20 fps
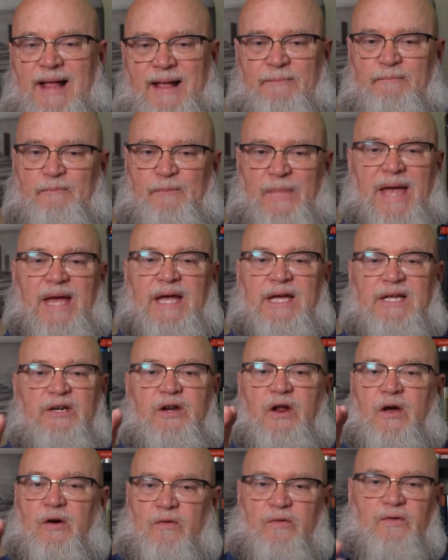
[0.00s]
Make
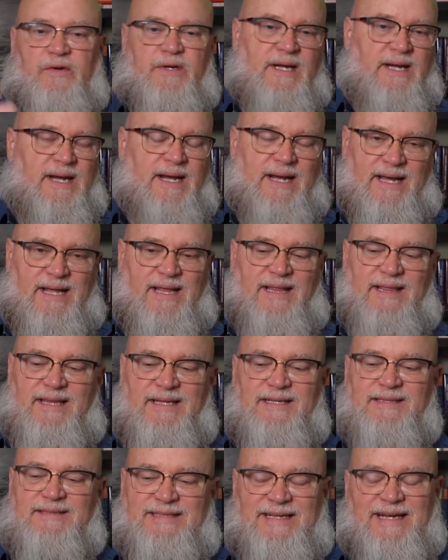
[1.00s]
note,
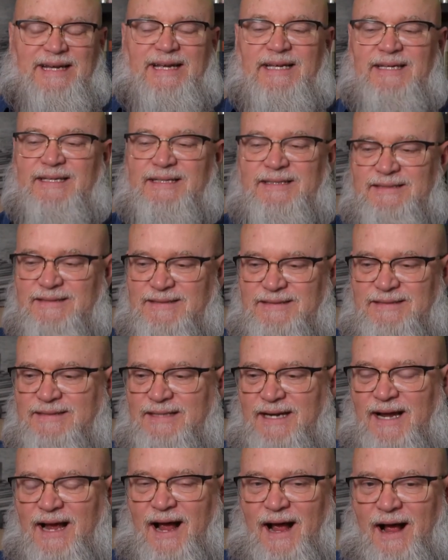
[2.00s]
this
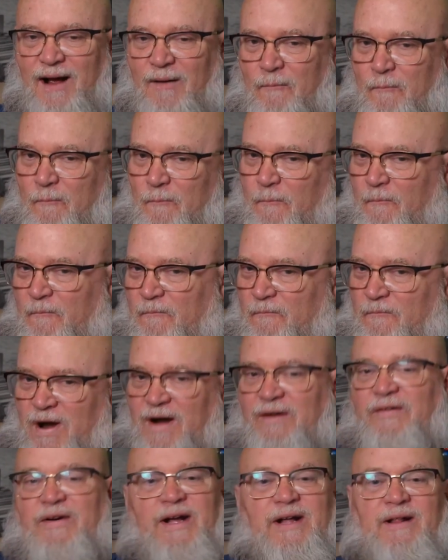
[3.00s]
is
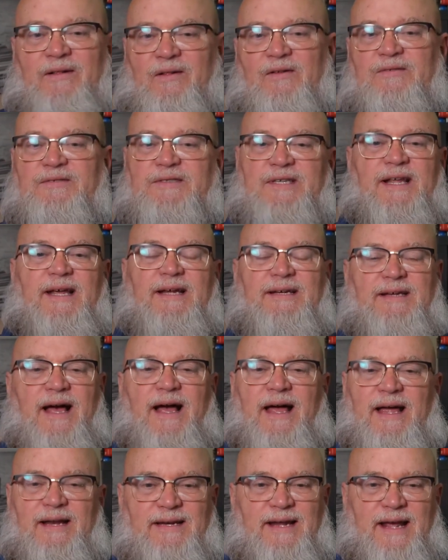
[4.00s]
very closely
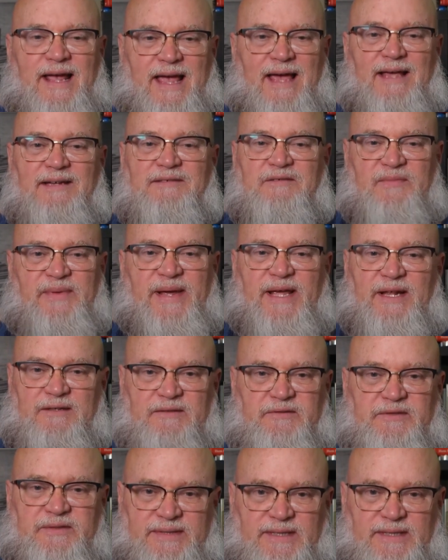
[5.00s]
tied to case management,